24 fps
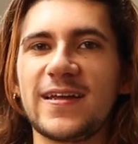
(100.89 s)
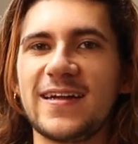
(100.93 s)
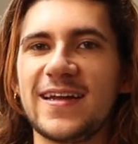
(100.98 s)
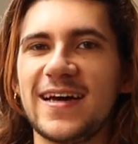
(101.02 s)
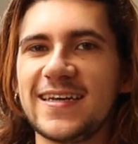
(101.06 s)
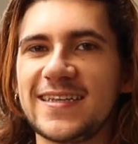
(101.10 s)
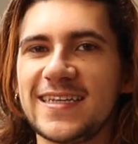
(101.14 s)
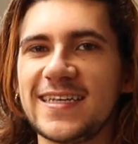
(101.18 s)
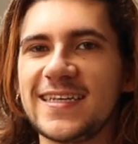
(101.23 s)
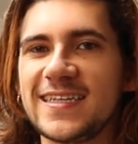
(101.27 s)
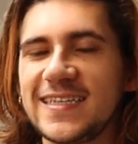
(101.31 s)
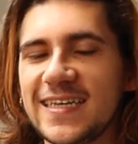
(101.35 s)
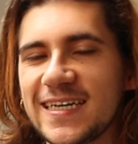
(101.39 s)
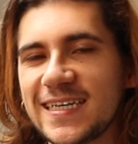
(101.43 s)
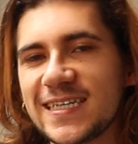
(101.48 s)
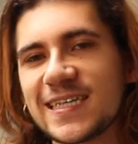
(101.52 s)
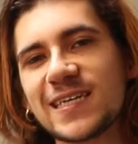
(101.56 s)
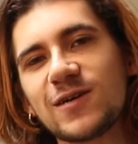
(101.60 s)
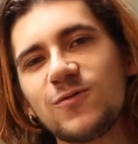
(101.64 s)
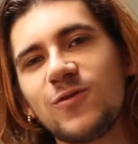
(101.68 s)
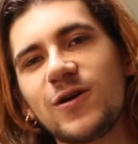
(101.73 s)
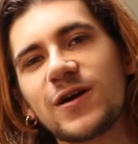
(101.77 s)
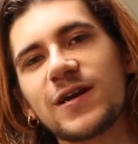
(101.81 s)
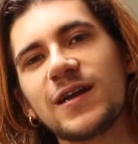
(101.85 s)
in
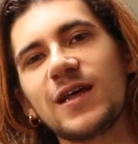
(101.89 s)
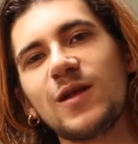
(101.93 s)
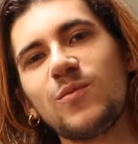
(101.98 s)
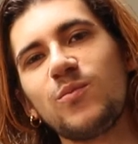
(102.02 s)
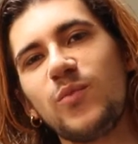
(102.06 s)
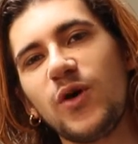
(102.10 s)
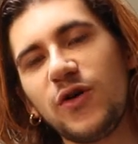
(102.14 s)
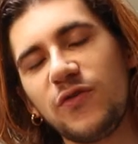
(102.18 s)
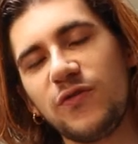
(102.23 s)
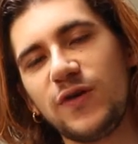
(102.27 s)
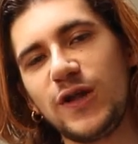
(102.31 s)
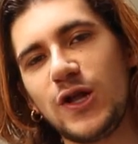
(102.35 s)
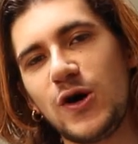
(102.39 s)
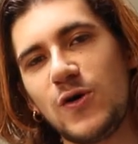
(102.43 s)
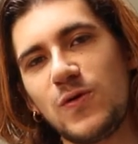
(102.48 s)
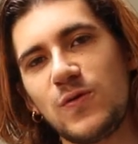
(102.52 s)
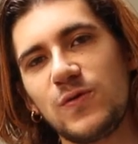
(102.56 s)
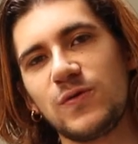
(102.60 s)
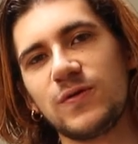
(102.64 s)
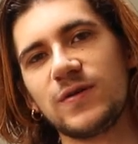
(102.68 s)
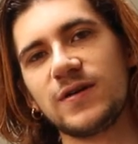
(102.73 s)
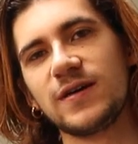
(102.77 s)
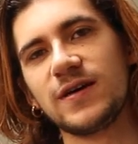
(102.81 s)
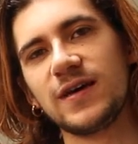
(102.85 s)
1961 in
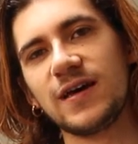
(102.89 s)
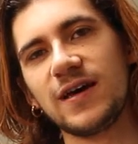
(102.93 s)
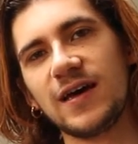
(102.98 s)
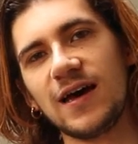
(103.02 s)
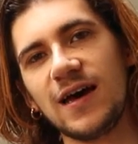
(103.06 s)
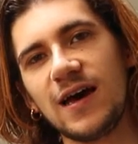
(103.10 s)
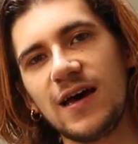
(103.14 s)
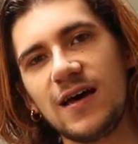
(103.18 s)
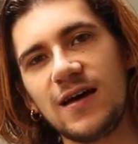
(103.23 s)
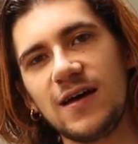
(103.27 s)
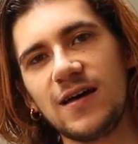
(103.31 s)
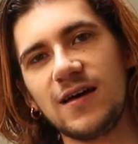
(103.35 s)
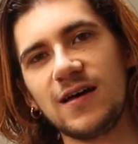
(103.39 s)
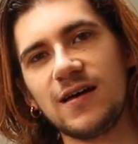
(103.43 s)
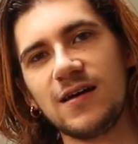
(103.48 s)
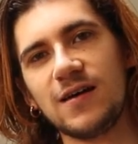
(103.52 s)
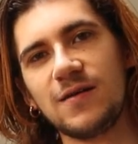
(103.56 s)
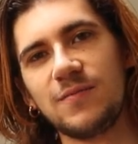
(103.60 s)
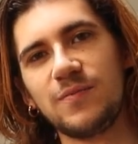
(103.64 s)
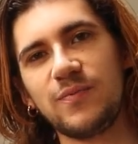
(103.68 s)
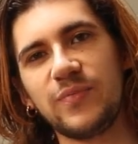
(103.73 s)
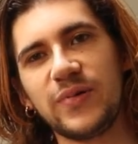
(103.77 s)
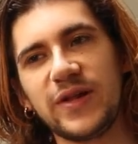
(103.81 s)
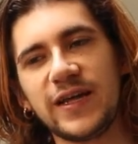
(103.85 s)
Buffalo,
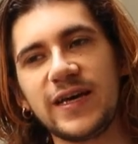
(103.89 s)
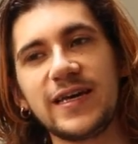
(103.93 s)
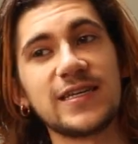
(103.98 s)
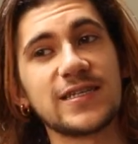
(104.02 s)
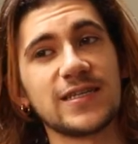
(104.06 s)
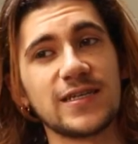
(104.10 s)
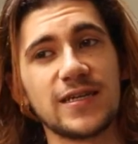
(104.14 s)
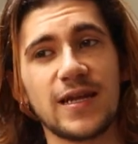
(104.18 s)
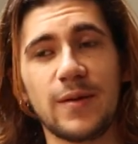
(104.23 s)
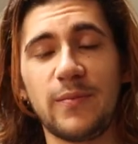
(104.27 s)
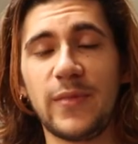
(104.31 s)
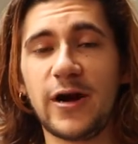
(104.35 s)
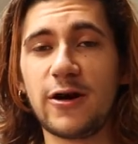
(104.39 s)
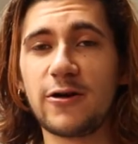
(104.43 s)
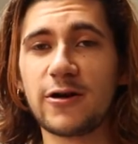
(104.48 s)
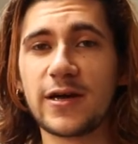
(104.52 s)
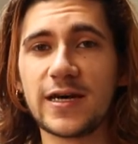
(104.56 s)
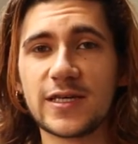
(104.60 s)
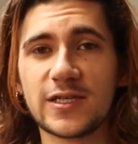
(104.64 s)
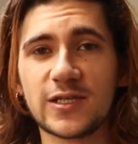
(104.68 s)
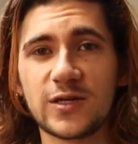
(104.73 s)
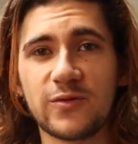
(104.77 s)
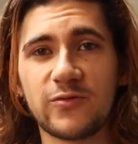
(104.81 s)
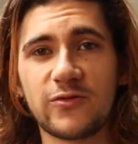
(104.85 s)
plays in
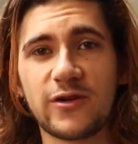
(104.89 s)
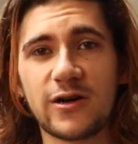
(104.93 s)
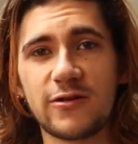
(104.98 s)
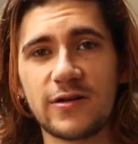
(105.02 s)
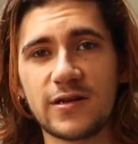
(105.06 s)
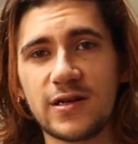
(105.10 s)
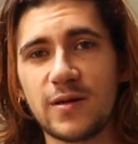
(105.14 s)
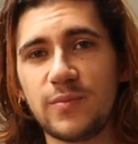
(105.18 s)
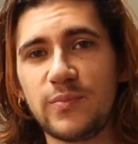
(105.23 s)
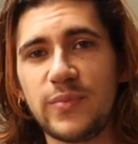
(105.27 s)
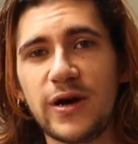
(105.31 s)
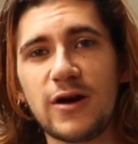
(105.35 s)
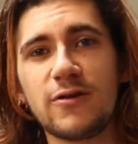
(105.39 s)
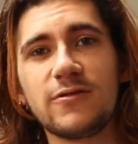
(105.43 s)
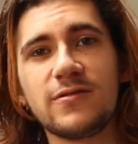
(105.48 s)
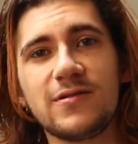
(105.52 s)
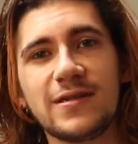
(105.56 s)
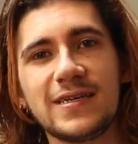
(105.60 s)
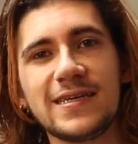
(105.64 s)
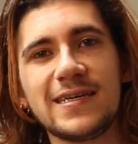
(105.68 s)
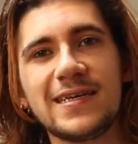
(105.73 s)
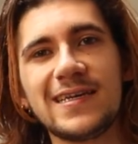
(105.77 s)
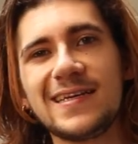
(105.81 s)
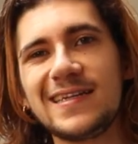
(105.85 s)
America somewhere, and
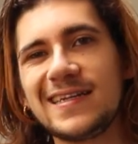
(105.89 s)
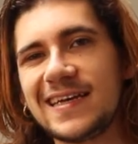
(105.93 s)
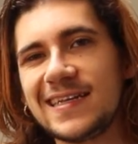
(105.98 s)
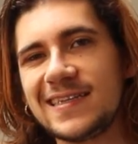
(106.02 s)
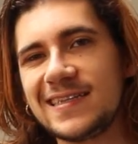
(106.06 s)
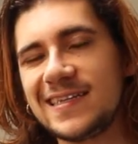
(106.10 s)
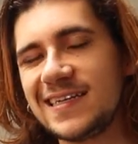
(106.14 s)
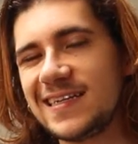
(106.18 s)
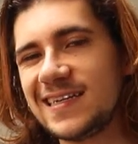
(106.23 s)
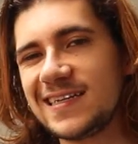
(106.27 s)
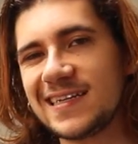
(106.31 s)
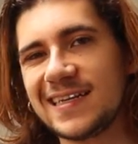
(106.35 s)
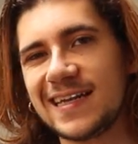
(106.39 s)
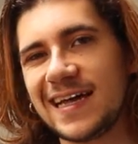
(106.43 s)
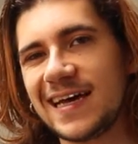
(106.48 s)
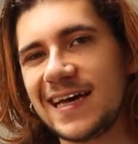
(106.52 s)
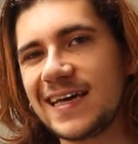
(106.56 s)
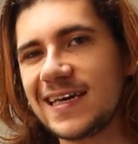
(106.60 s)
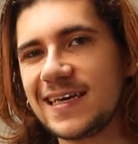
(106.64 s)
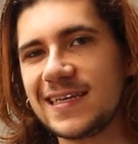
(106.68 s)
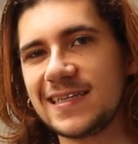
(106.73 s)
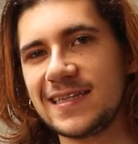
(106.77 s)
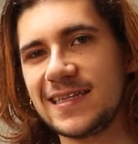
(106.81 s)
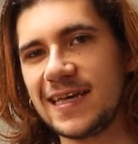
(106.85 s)
apparently he didn't
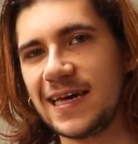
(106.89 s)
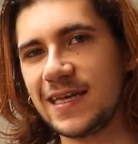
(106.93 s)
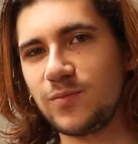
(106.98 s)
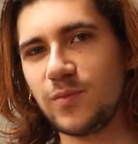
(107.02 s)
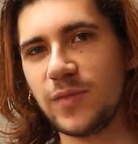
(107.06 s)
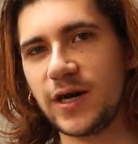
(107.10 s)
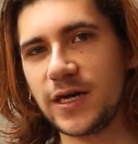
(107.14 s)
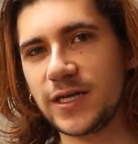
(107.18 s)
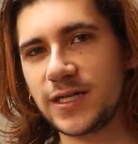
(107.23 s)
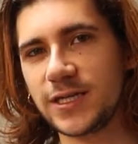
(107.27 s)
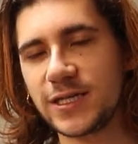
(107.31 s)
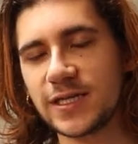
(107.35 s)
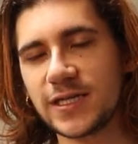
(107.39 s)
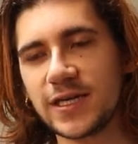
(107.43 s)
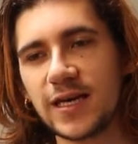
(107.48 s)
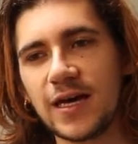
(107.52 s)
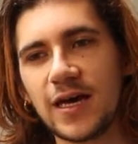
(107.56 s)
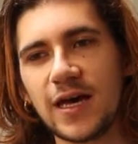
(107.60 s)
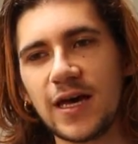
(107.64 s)
like it that much.